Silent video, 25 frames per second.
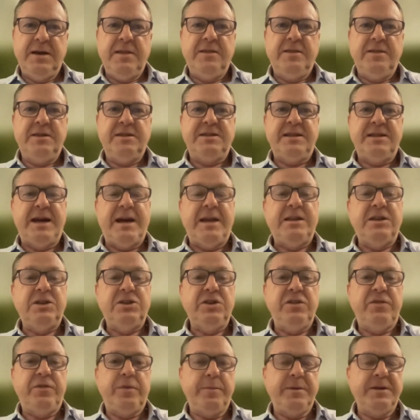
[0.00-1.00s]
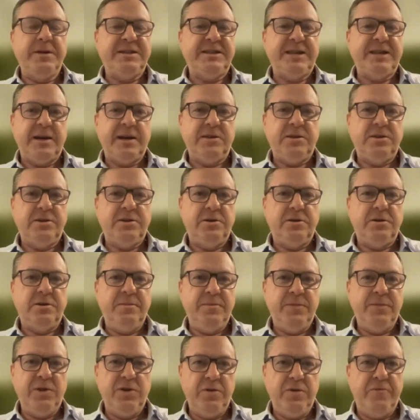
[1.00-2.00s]
There's energy from the sector.
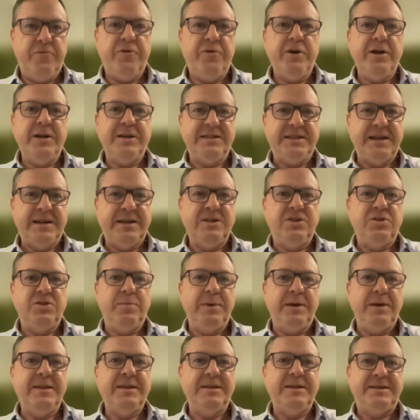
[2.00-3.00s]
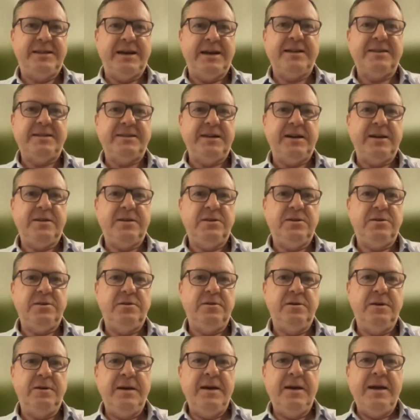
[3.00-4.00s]
You're very excited to be in the tech
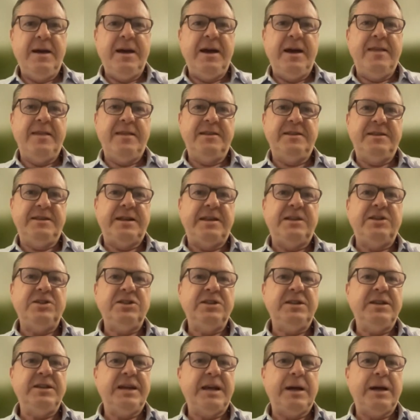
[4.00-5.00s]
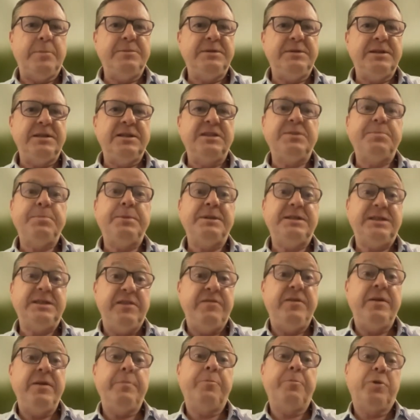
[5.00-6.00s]
sector. And there's energy that comes in the
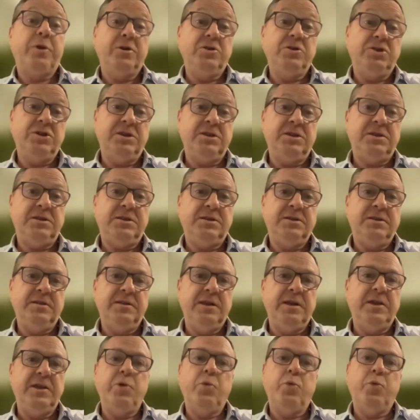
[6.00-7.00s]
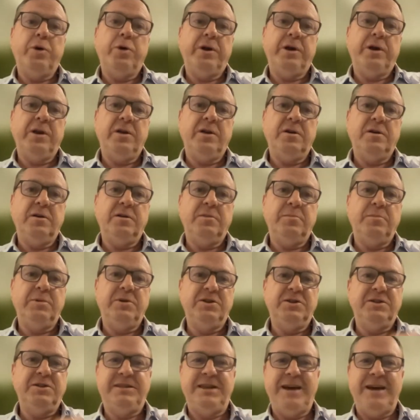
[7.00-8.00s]
specific projects that you're working on,
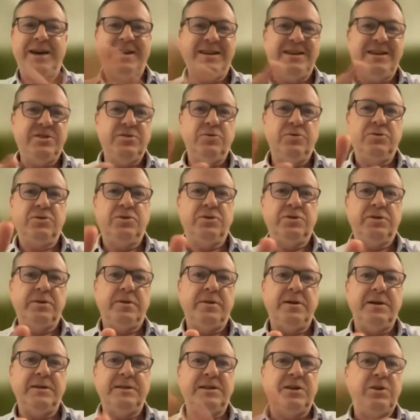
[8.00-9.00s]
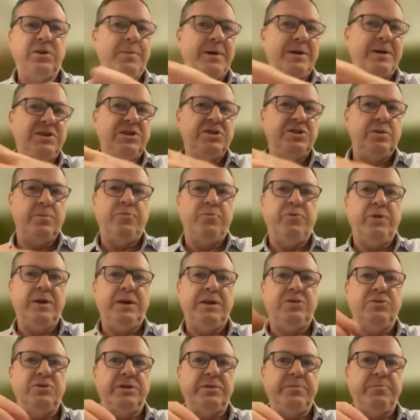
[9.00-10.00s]
because tech is all sorts of things. And you mentioned some really
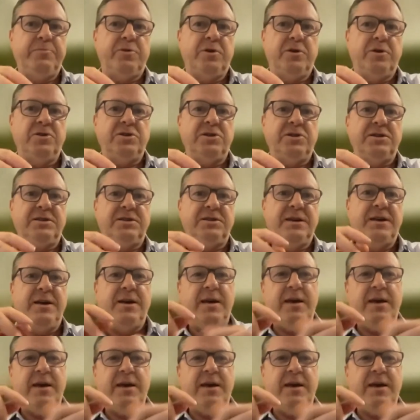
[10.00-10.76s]
interesting projects.